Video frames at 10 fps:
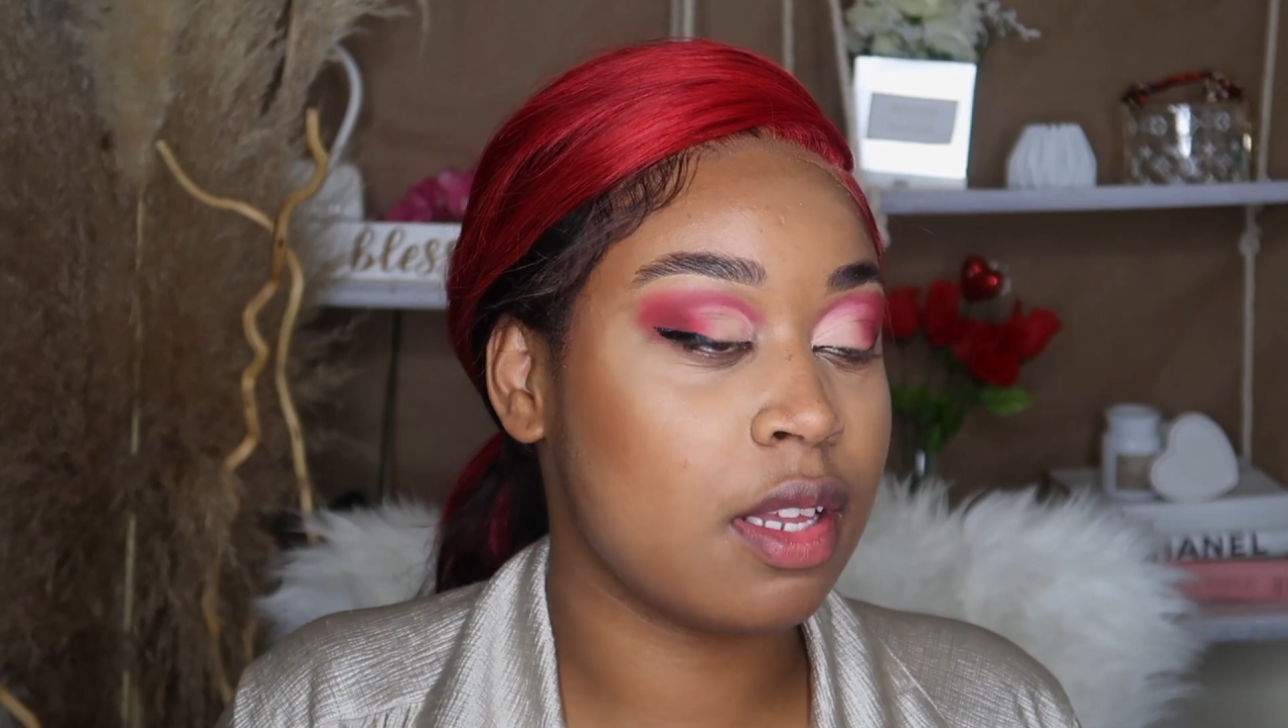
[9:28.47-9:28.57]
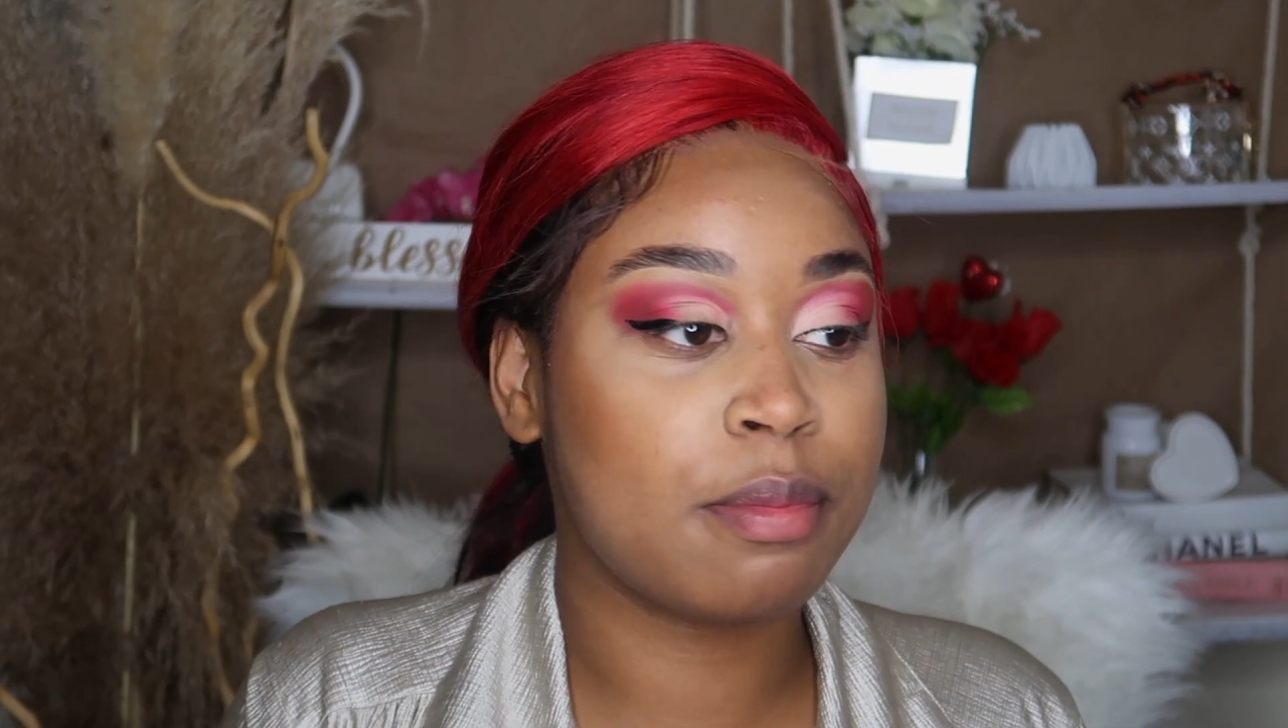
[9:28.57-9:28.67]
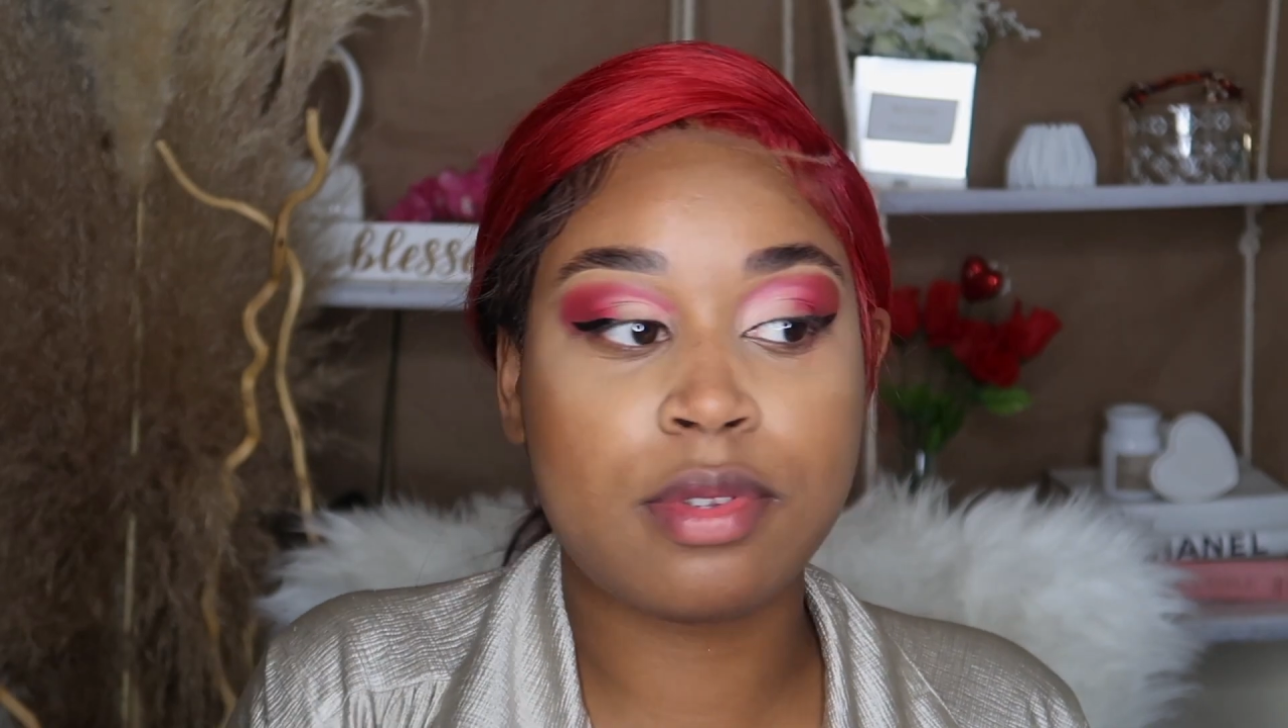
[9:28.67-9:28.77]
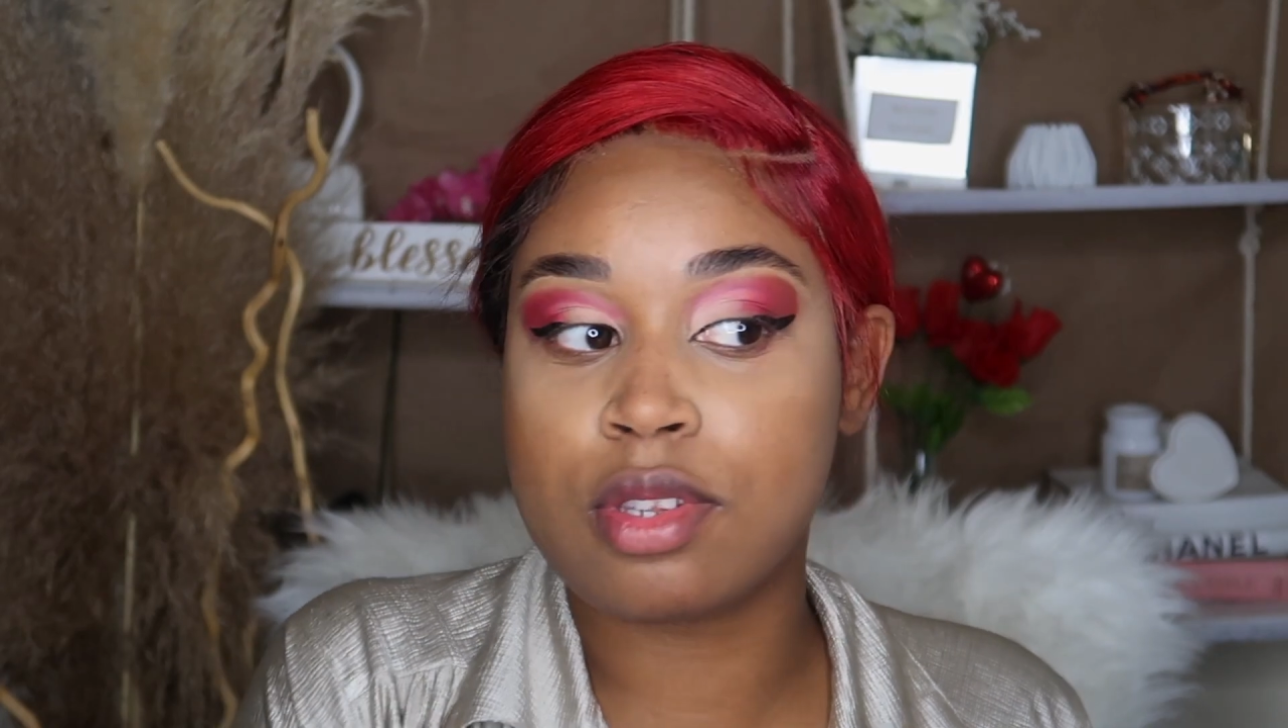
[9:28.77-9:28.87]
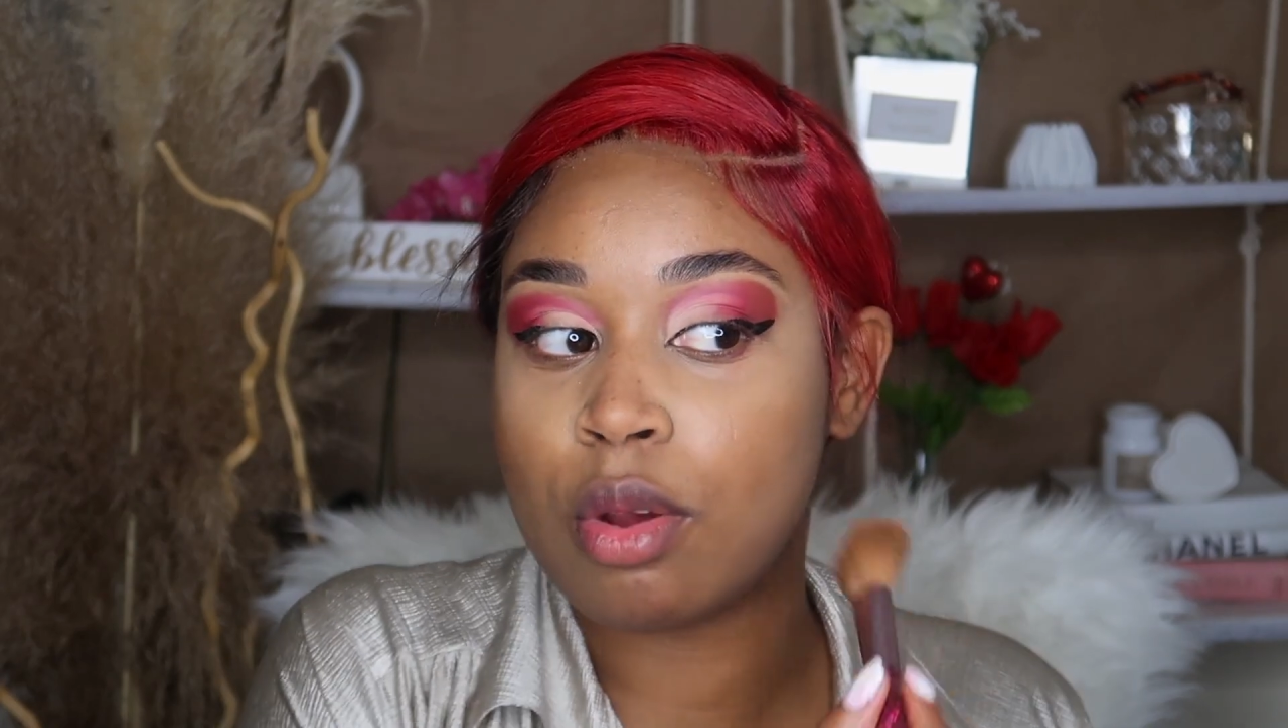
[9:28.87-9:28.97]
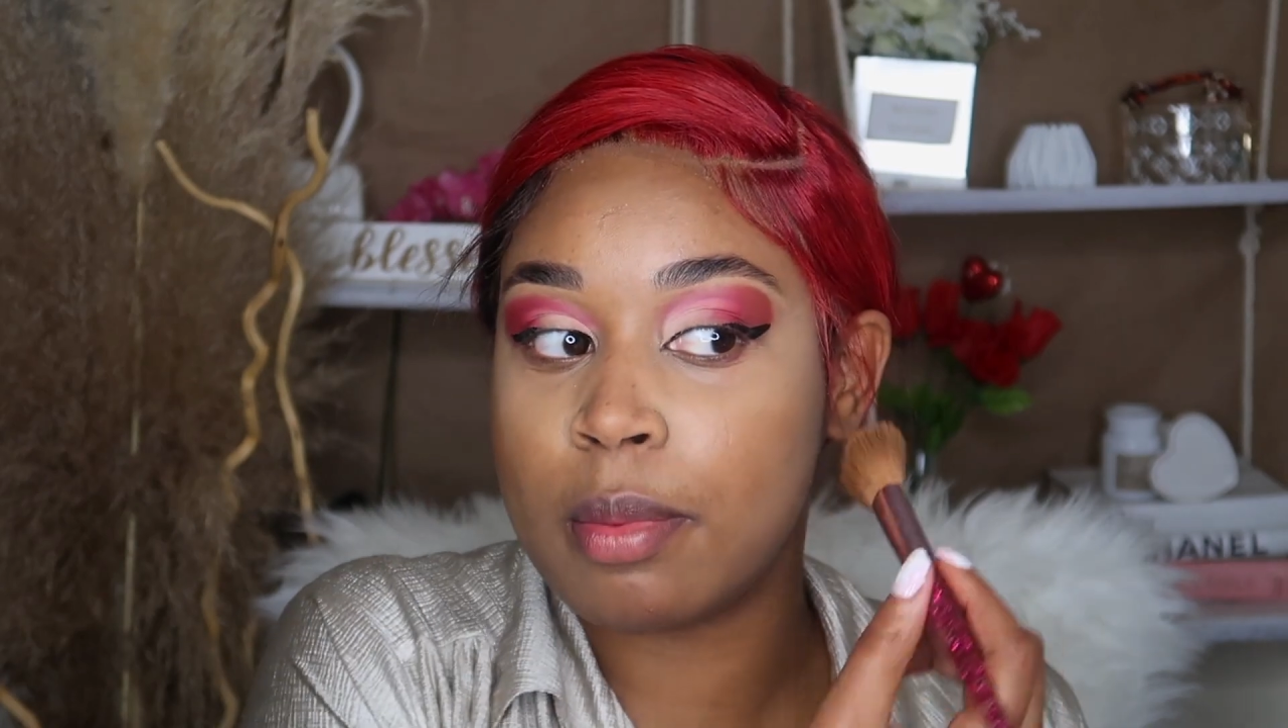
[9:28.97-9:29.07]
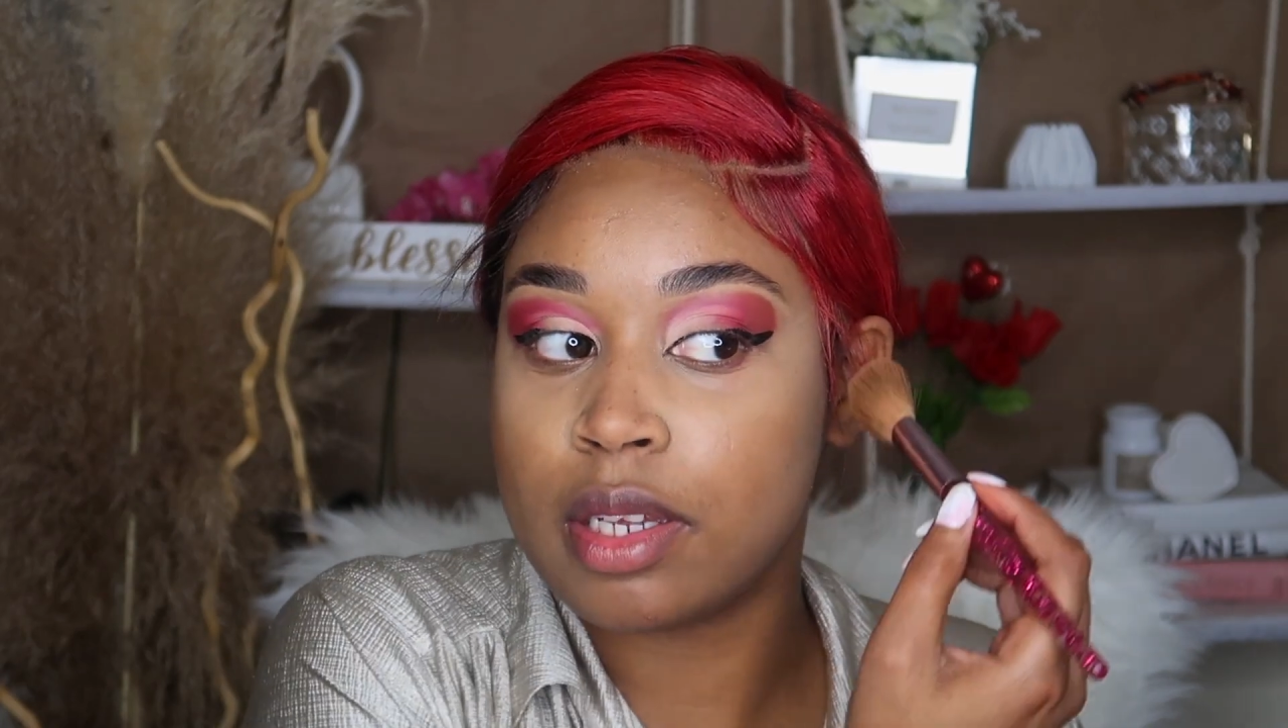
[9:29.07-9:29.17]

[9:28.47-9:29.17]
up so